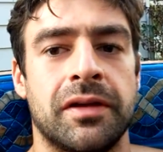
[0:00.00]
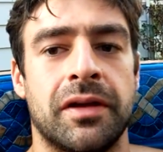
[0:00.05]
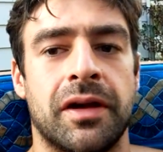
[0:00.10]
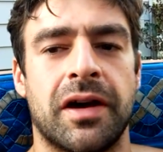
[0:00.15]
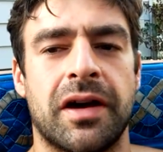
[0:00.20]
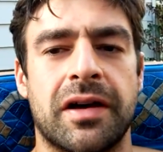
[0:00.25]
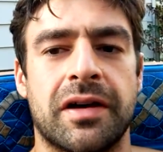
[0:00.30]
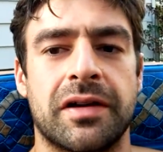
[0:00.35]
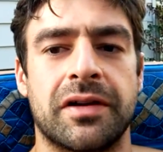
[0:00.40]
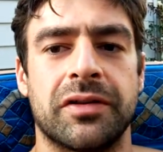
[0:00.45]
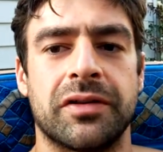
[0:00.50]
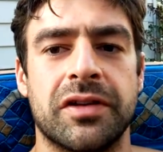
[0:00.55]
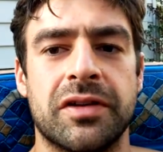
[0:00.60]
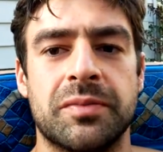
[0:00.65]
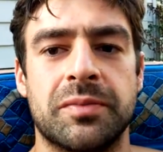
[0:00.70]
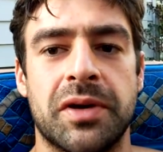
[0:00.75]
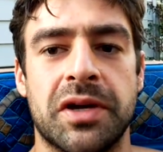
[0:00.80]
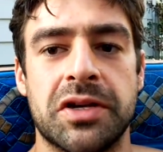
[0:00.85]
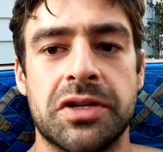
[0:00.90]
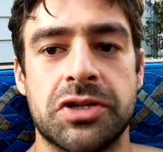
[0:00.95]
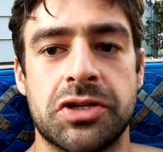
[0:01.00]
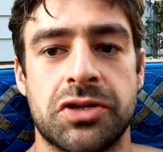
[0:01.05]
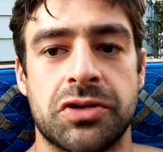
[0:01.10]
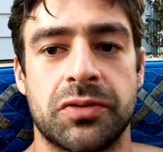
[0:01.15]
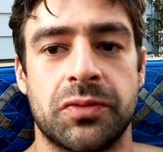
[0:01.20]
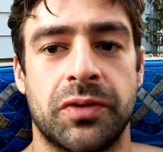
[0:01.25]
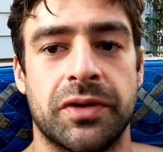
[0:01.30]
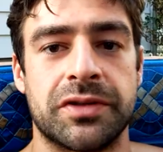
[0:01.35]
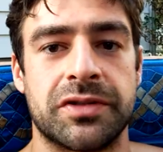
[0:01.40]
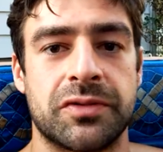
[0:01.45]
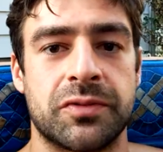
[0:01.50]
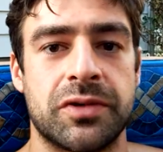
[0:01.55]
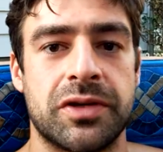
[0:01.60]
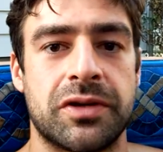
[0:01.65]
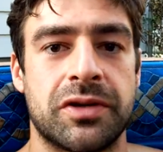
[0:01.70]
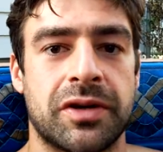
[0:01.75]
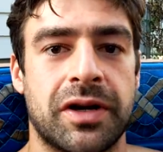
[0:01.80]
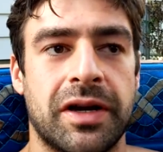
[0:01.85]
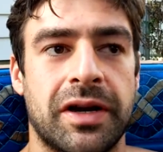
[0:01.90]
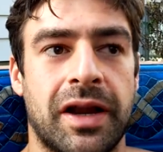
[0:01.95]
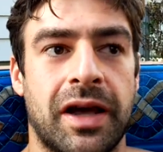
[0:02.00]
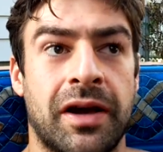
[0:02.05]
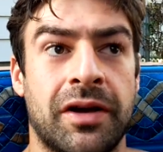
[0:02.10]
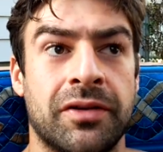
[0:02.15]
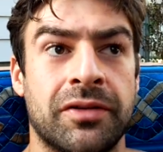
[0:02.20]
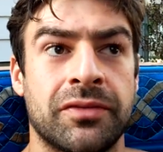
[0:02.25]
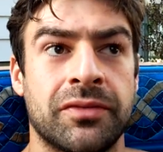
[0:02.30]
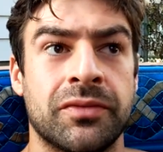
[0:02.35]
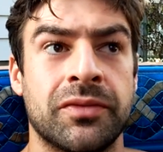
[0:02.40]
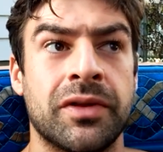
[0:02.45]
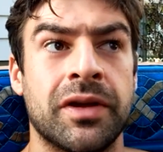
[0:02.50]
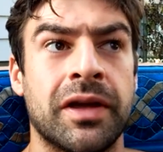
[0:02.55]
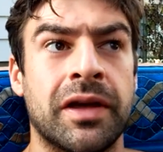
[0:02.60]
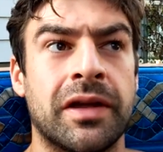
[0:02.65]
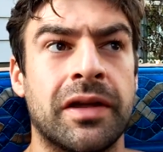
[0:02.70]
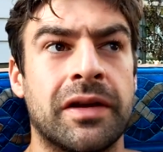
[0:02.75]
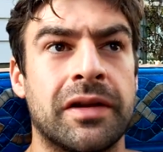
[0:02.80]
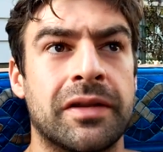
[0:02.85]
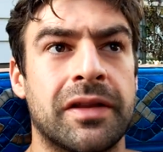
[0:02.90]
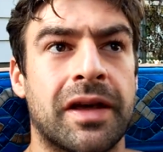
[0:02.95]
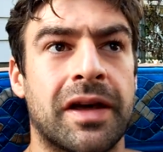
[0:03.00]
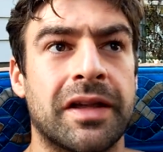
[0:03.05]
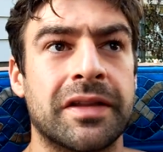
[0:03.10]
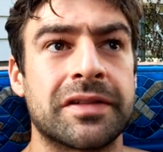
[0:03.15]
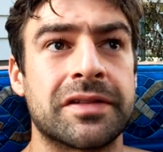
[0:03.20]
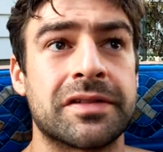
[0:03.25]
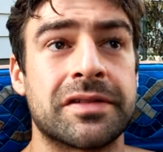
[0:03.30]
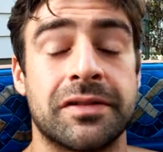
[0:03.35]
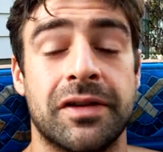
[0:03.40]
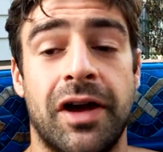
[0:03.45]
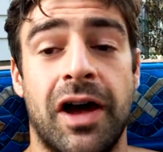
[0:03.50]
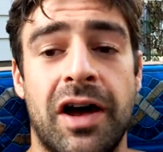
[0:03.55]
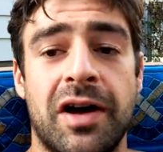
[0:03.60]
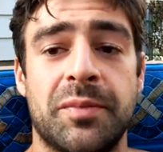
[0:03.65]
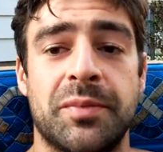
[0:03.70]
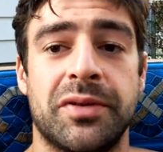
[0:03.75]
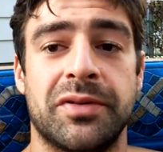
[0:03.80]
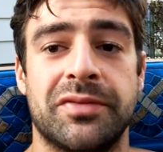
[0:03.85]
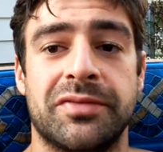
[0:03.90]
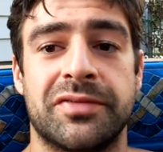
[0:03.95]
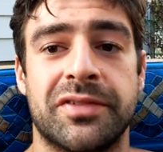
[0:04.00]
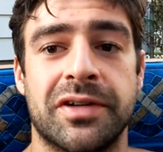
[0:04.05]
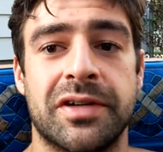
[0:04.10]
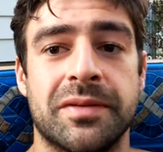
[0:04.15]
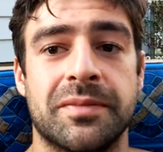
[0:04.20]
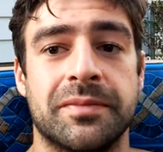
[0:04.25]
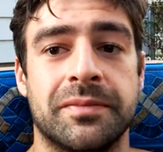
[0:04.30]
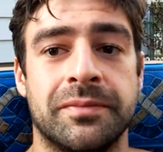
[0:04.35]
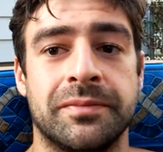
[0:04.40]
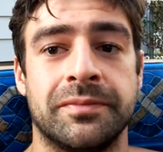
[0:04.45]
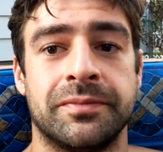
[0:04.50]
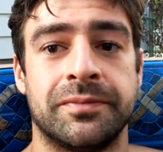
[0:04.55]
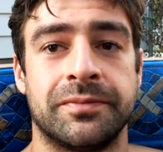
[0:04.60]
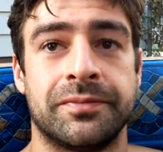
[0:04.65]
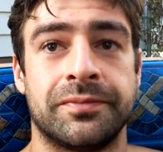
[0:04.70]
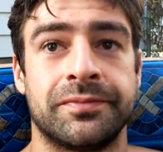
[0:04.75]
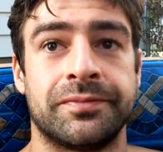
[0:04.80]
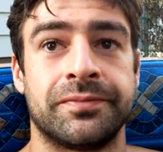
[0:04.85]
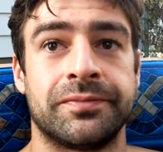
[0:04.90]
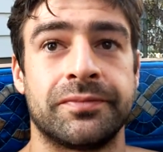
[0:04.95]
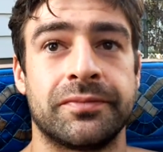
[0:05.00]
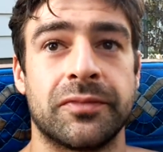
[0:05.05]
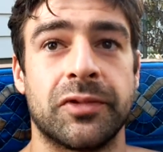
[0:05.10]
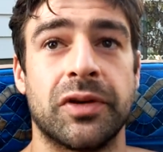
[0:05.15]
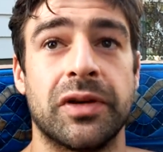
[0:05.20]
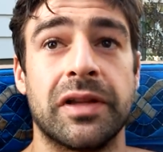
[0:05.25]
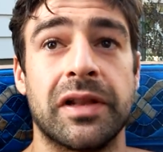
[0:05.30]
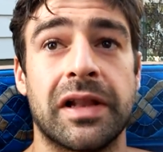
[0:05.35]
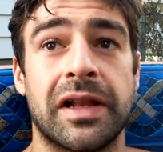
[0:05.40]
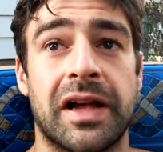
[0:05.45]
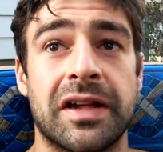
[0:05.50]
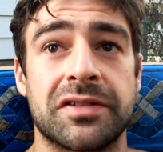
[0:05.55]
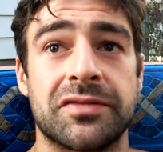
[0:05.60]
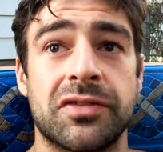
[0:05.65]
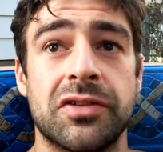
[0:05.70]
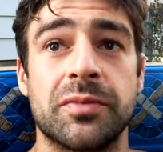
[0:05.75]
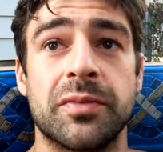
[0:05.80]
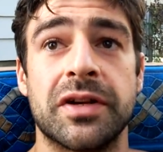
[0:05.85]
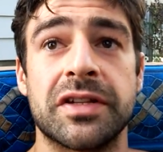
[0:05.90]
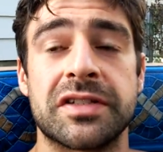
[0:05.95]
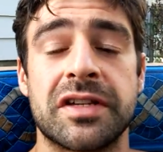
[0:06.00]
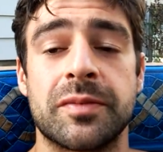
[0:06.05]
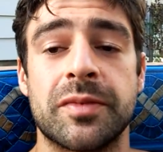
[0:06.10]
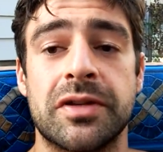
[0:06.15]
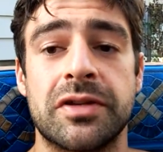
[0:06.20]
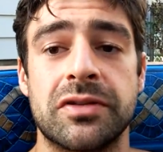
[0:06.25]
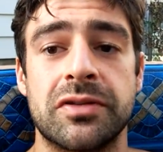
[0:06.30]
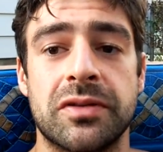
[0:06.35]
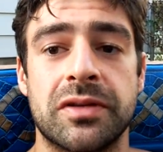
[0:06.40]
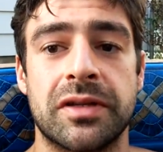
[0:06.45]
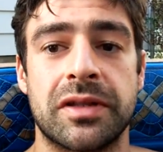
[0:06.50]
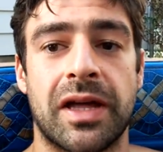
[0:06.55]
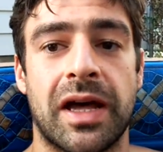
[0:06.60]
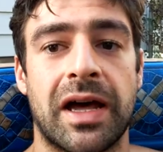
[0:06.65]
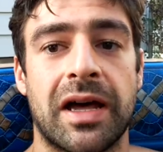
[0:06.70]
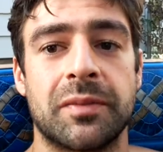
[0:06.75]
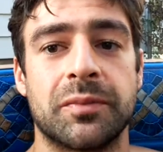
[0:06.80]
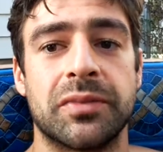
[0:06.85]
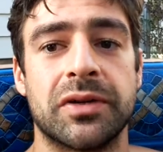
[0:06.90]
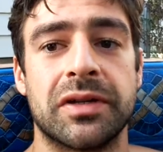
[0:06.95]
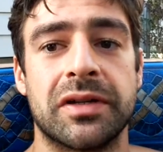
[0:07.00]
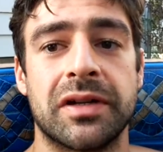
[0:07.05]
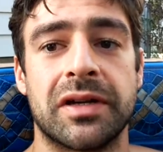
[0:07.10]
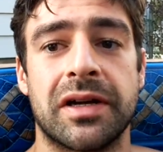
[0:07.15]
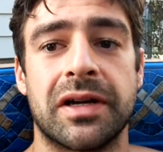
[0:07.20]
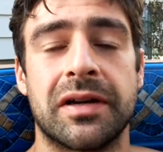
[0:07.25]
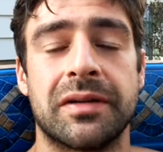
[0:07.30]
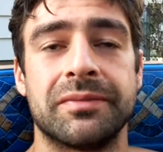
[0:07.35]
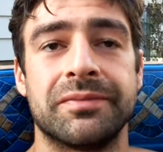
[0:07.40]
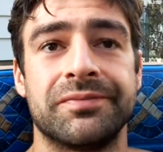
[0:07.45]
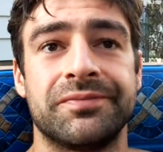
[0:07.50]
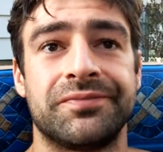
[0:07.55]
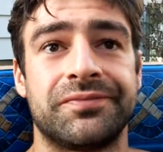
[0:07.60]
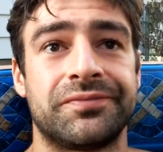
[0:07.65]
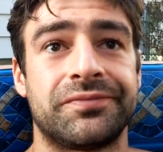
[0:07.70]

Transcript: Uh, I only bench once a week right now, and that's up from, well, in the last few months I've been doing that, but um,